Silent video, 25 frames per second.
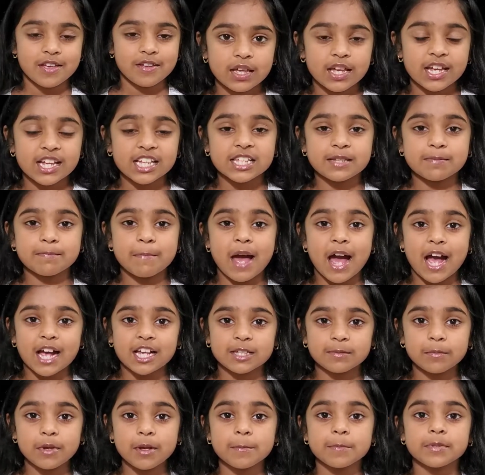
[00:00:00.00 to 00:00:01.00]
Its
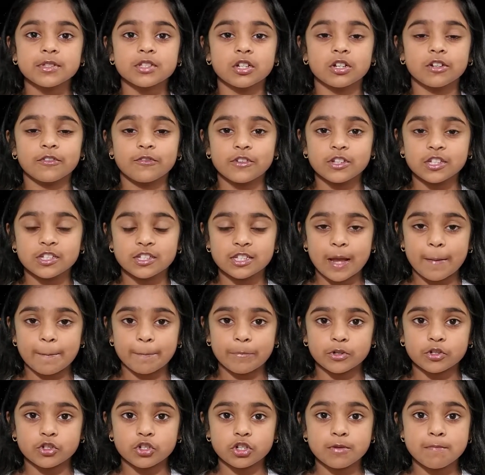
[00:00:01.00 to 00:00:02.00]
maximum surface
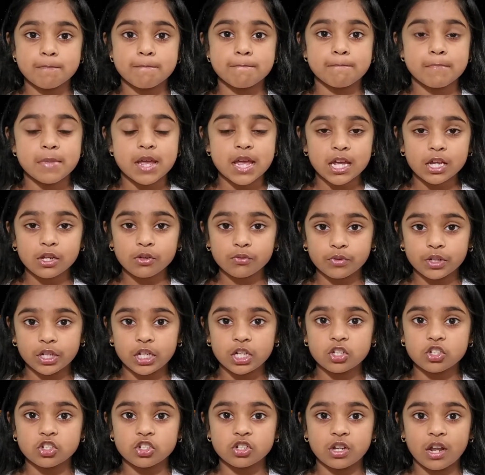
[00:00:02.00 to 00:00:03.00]
temperature may
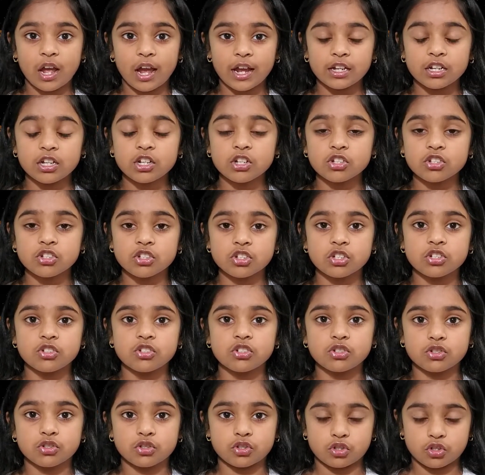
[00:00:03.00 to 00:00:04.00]
reach
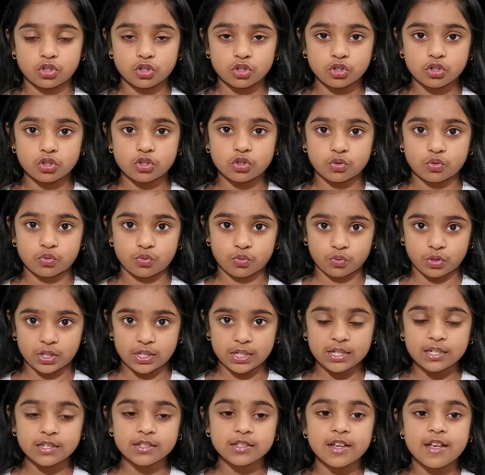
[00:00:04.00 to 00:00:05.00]
900
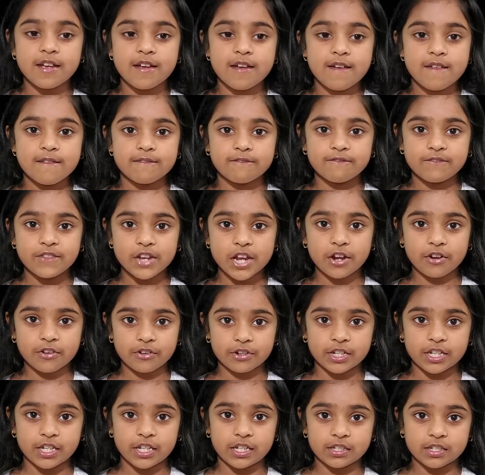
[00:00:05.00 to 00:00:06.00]
degrees
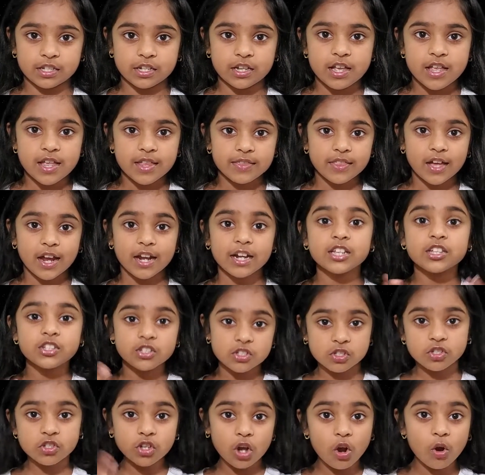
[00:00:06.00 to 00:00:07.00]
Fahrenheit. That is
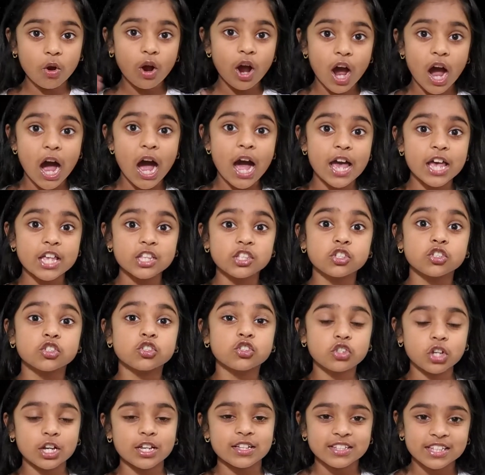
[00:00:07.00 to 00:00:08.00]
so hot, it's
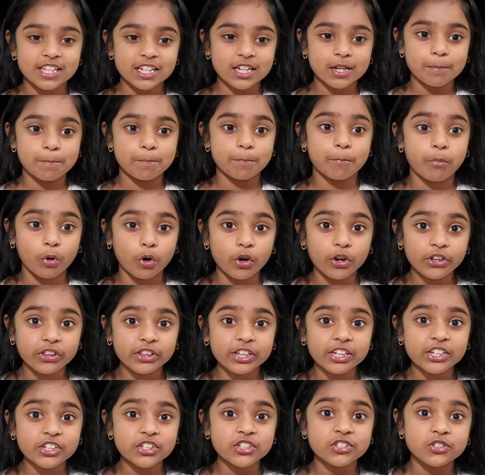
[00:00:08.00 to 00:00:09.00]
just like
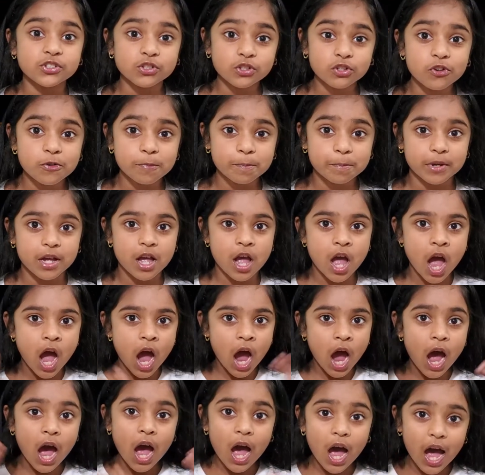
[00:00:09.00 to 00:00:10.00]
boiling soup.
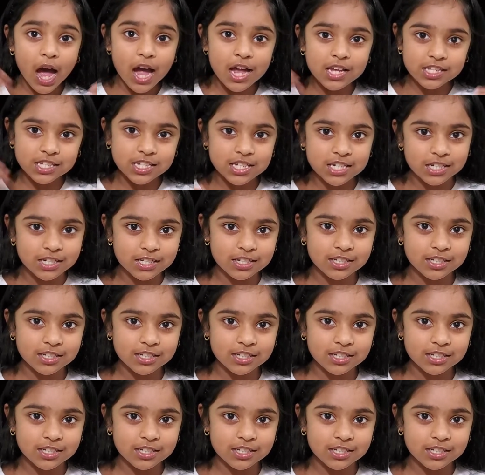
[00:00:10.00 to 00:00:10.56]
Hot!